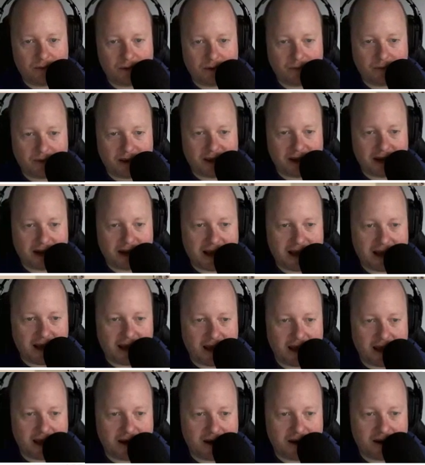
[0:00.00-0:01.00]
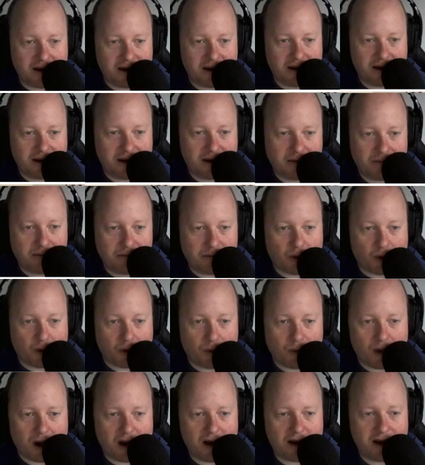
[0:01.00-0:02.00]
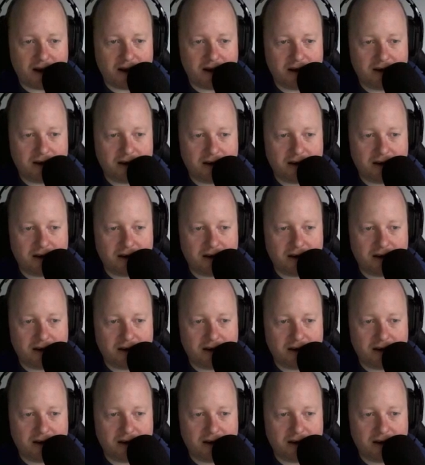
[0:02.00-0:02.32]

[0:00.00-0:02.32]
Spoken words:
What are we going to add? Boardwalk?